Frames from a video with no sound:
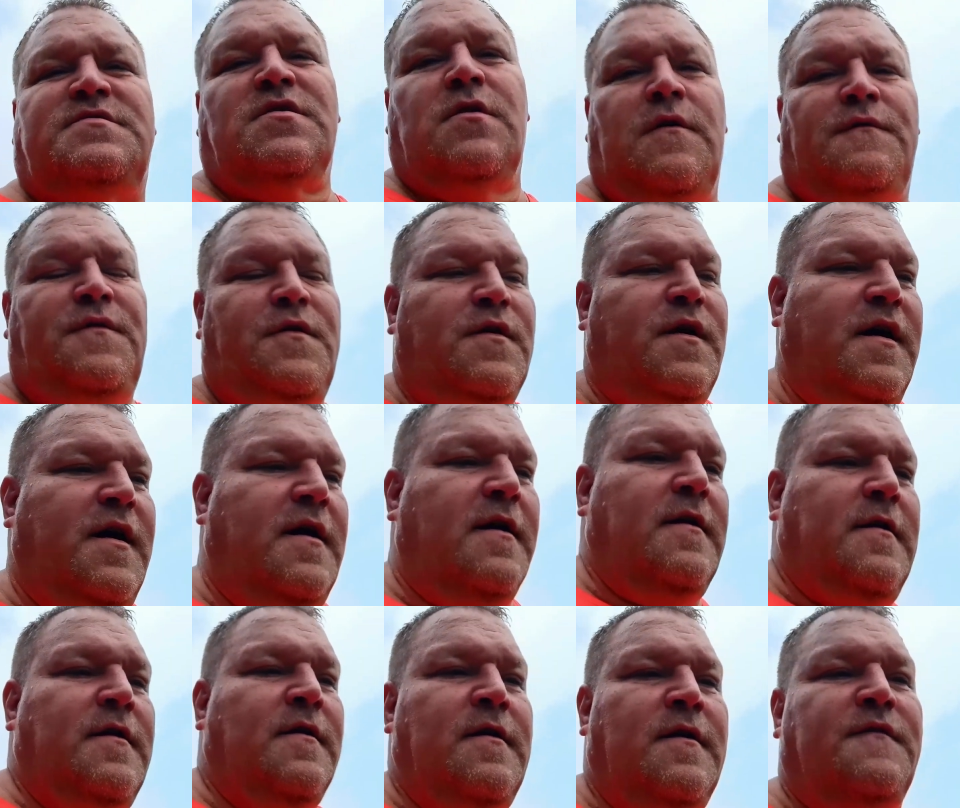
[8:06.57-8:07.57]
So if
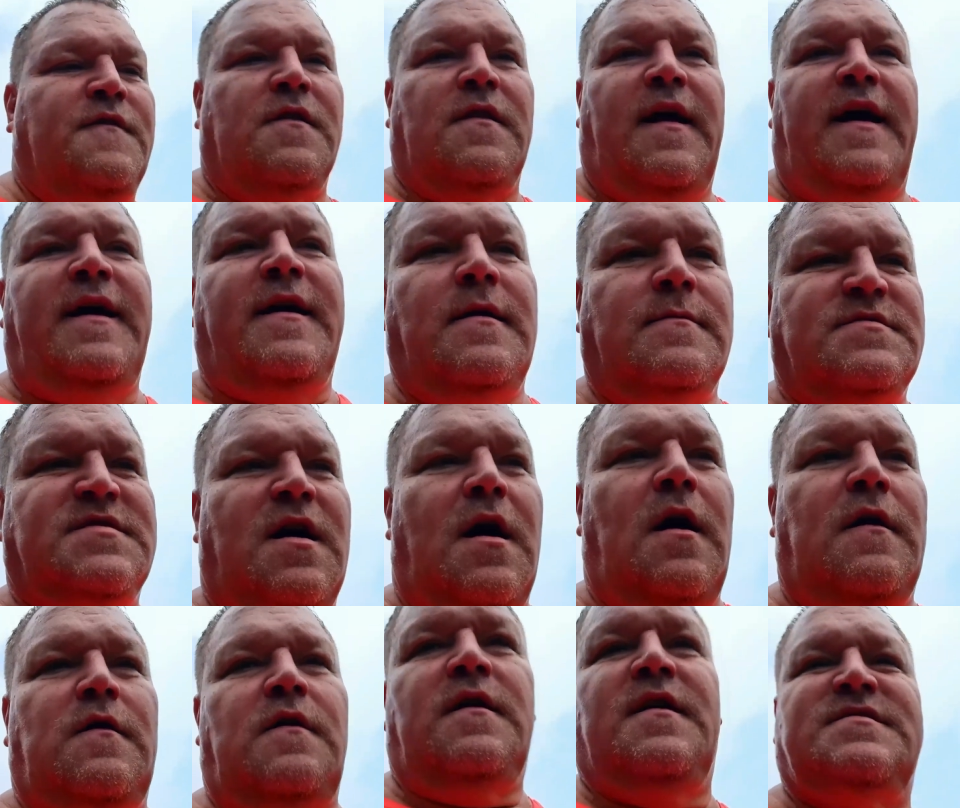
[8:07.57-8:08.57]
the light comes
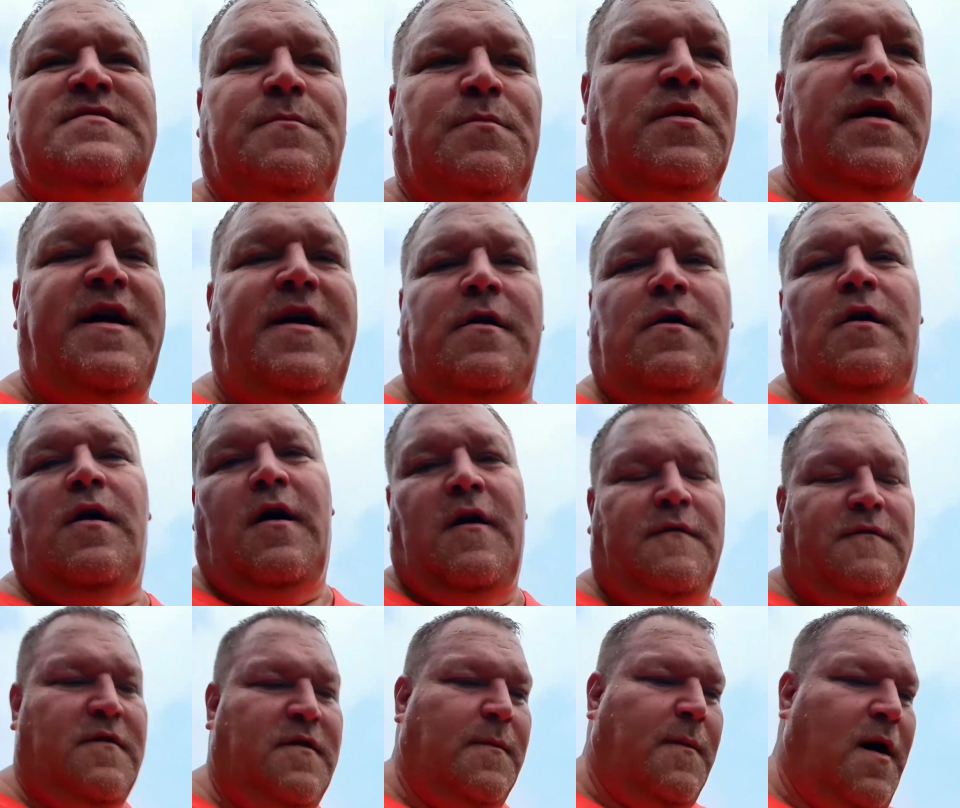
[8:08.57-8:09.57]
on or doesn't blink, or
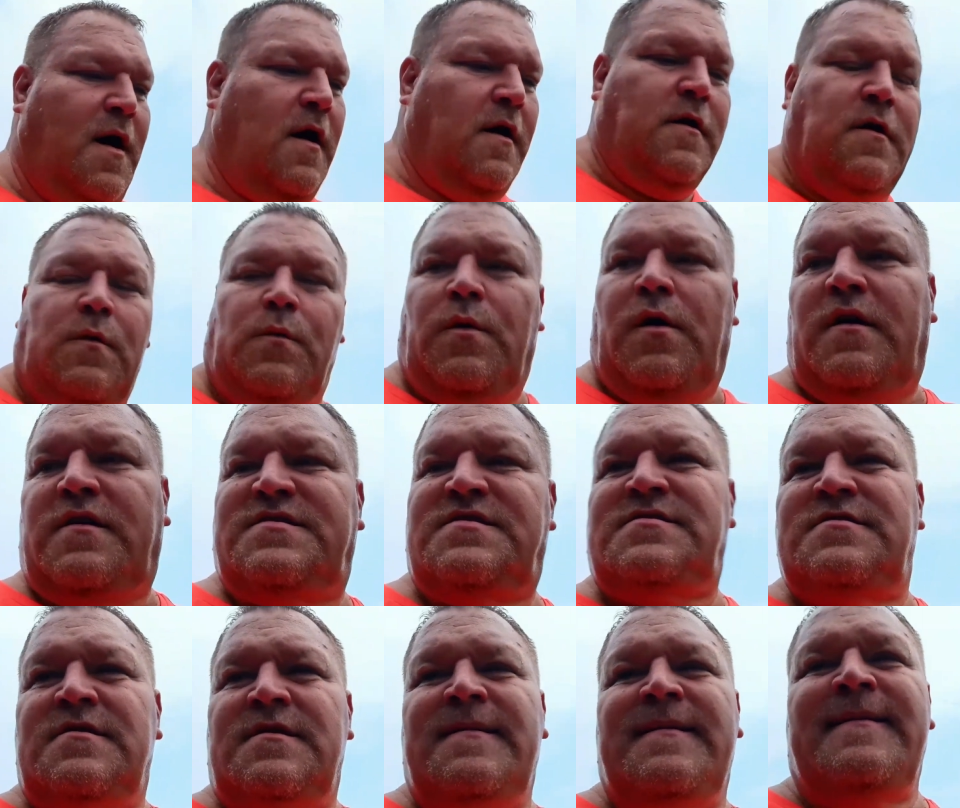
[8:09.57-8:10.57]
however the monitor
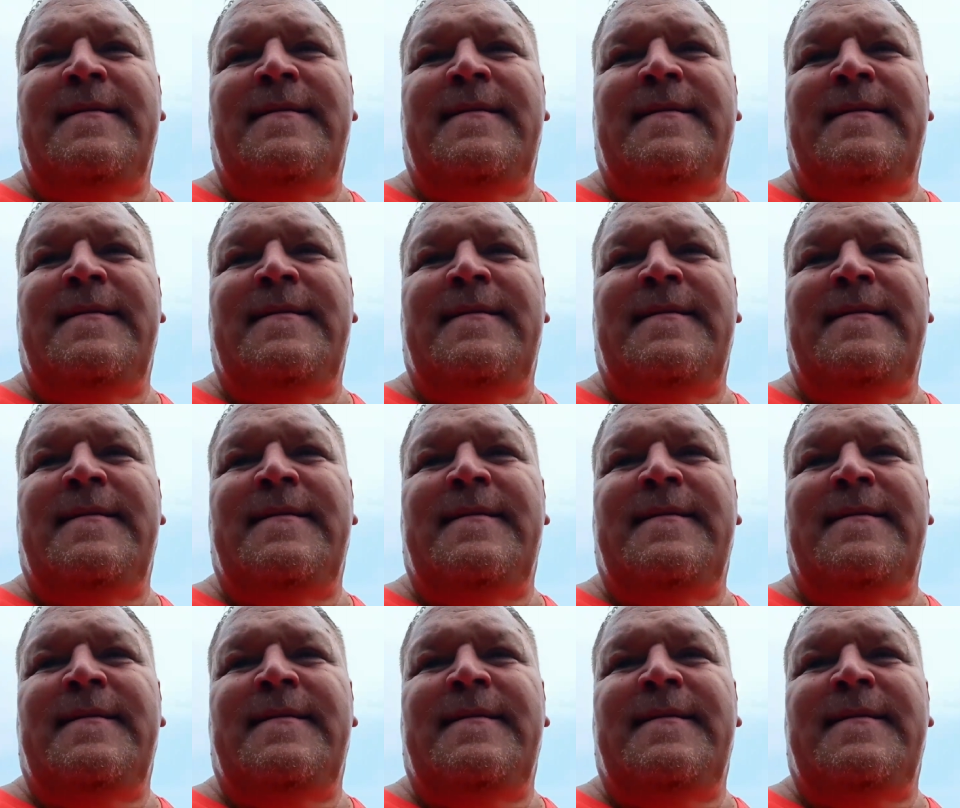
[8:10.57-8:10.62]
works,